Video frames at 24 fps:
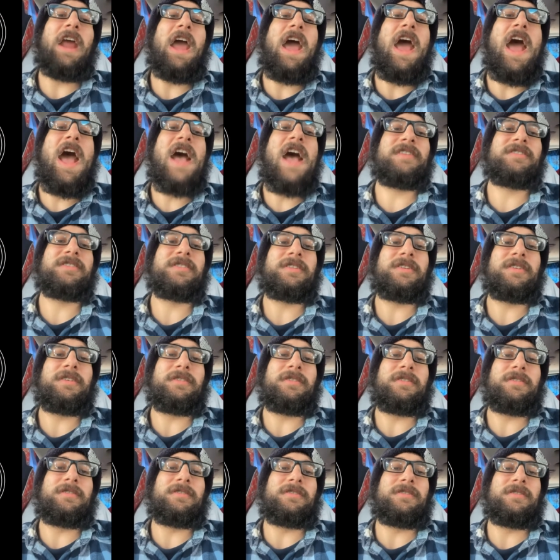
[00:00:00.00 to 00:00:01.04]
ask
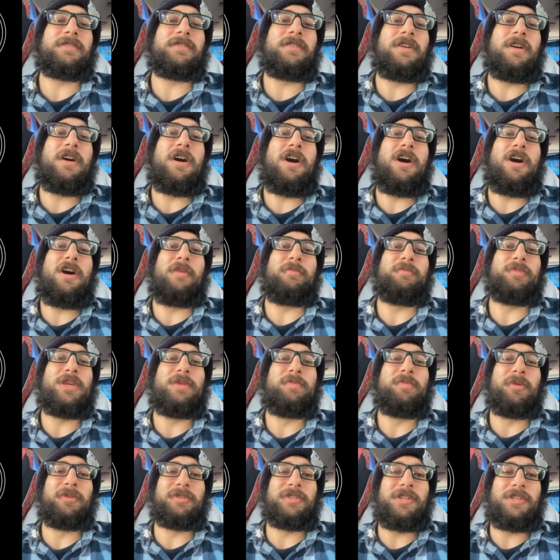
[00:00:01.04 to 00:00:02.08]

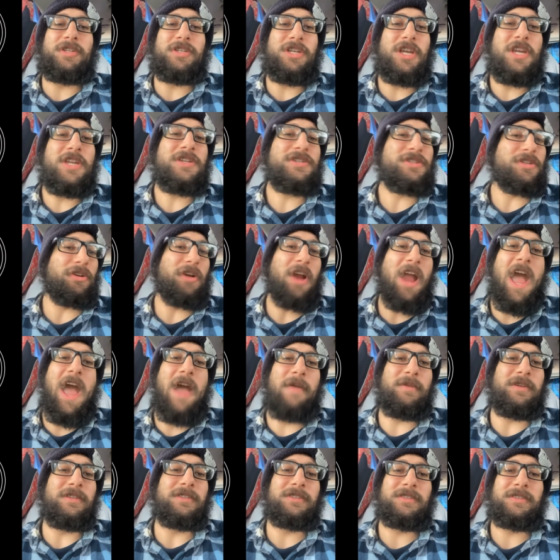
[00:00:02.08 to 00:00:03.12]
people to change their
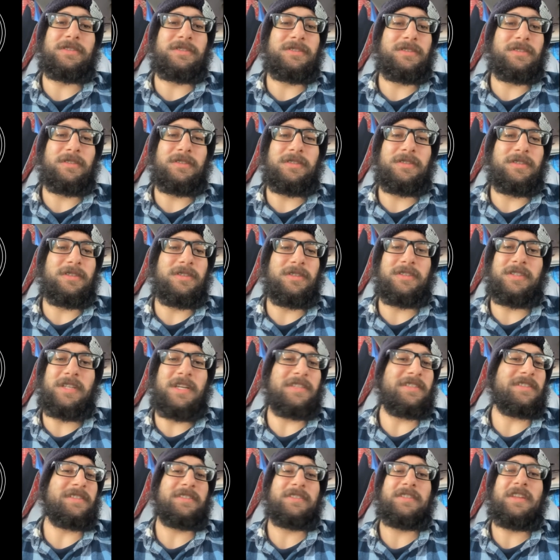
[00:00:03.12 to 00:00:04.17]
habits, because
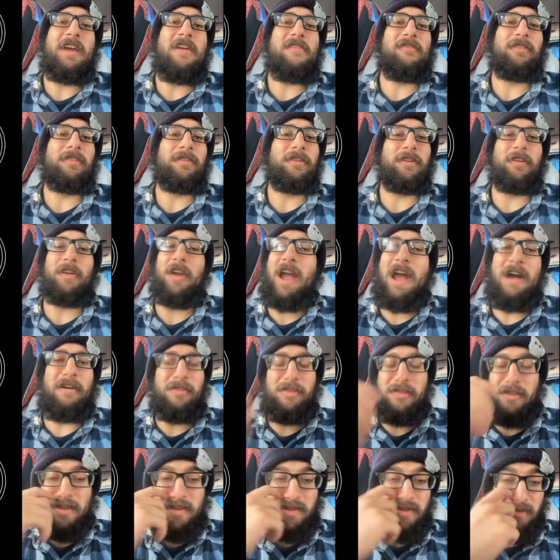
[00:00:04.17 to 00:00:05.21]
that's never how
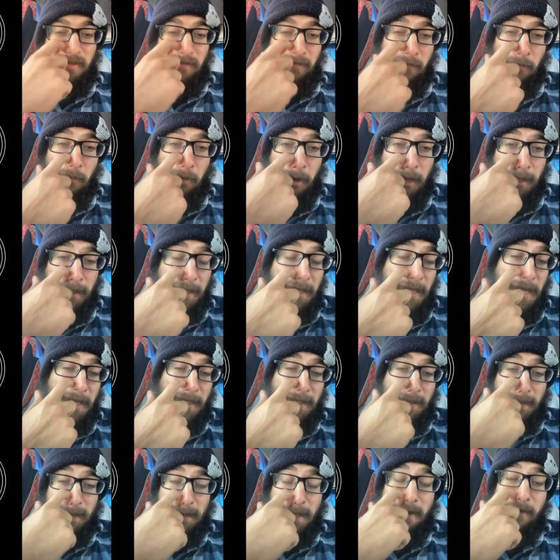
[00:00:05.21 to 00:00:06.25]
things have worked and
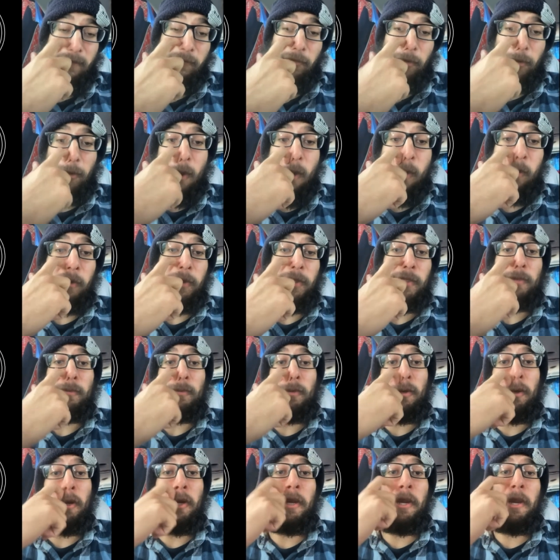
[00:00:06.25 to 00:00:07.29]
that's never going to
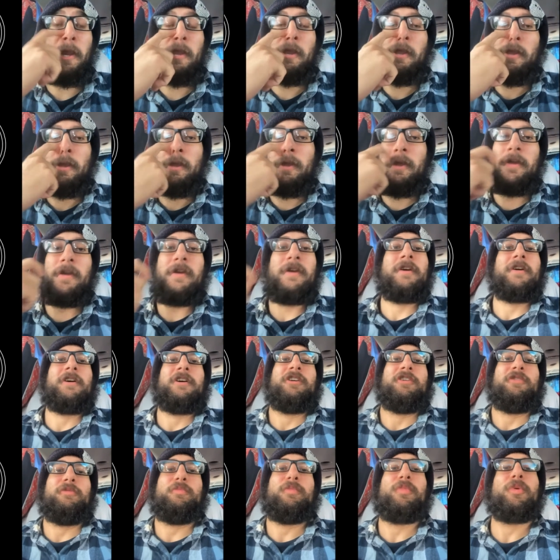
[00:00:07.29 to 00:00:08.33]
work.
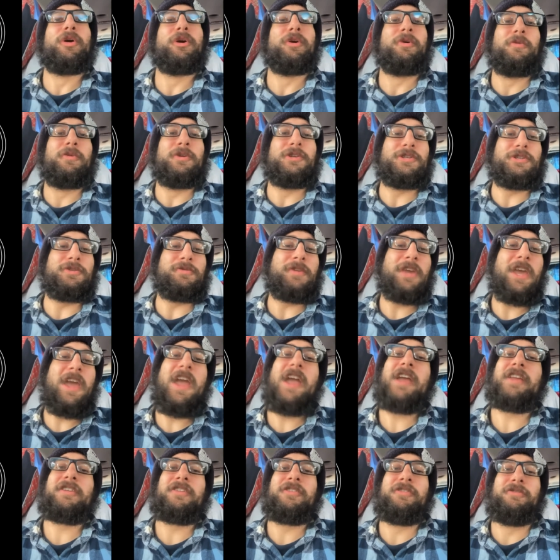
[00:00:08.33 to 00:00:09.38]
But what you
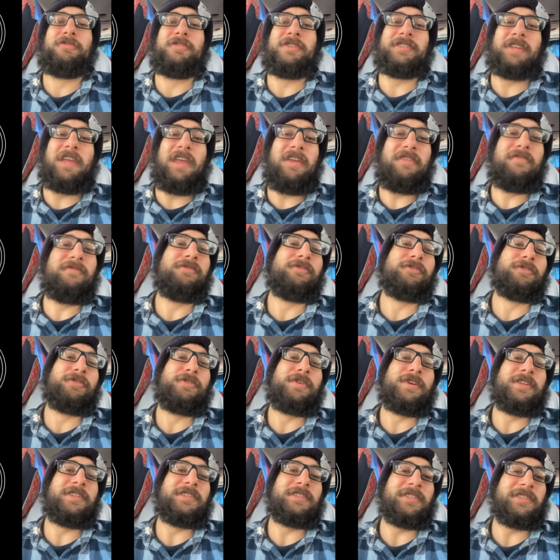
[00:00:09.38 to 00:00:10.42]
can do is
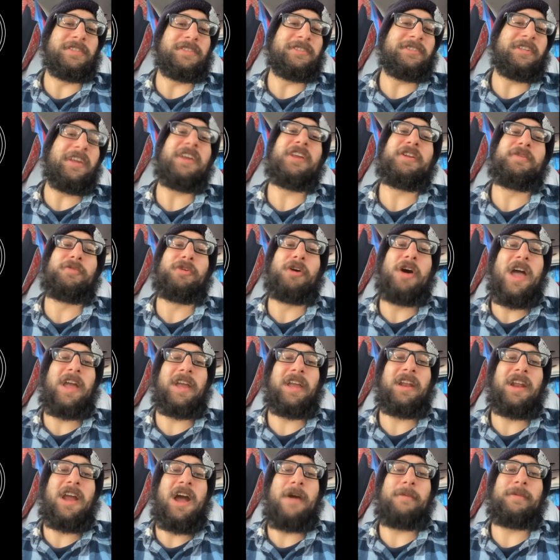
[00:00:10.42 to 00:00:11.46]
influence sustainable
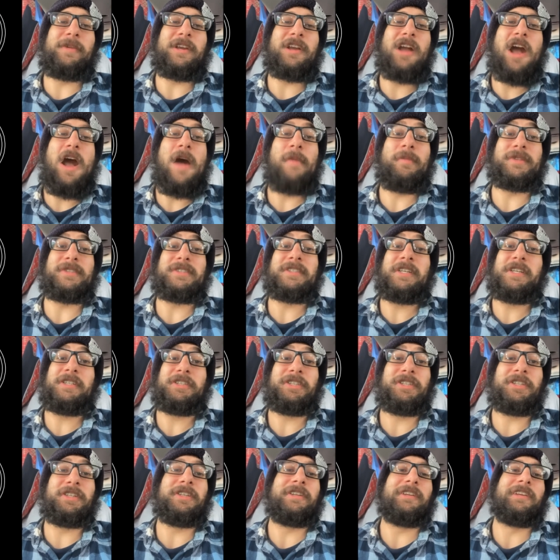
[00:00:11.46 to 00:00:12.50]
economic
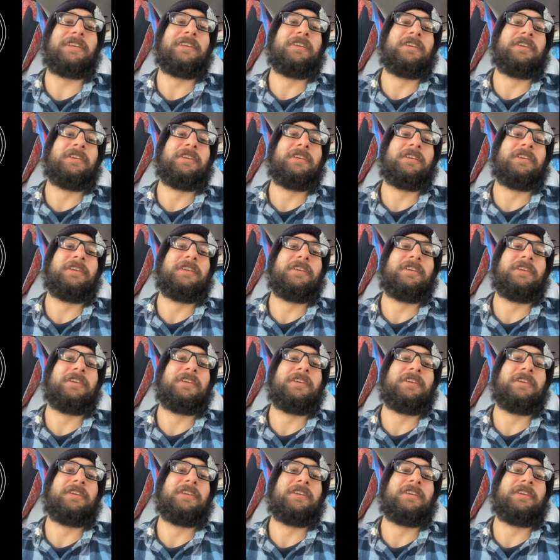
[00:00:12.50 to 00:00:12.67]
competition